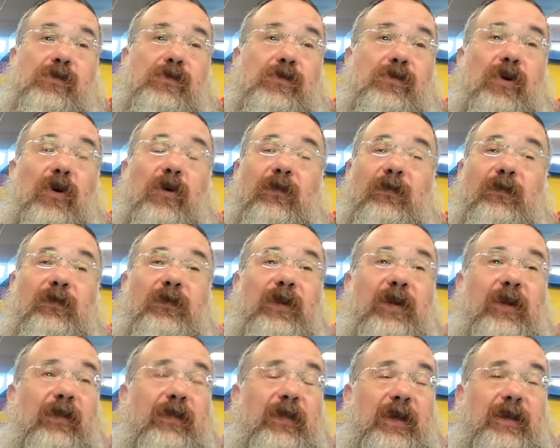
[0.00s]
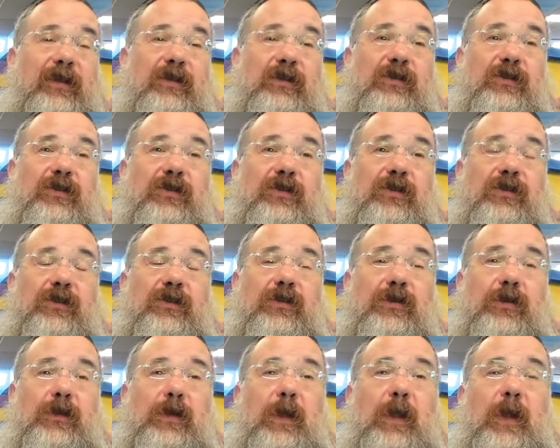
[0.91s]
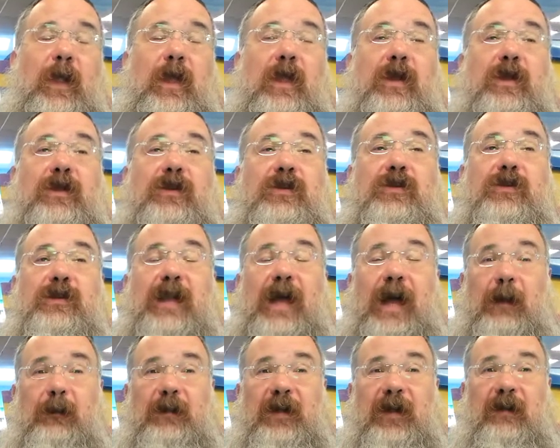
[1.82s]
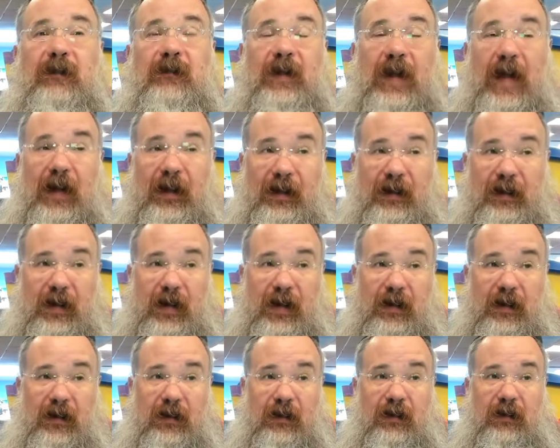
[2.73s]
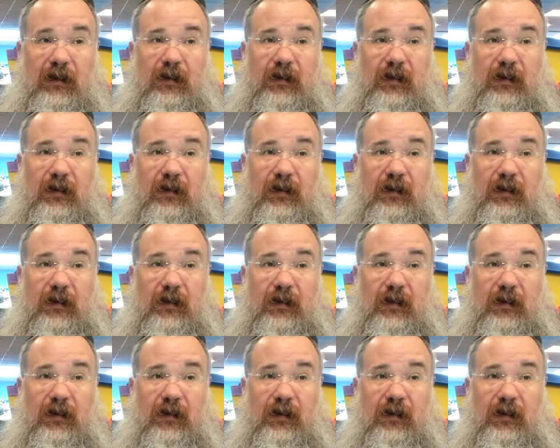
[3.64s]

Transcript: don't feel that you're not being validated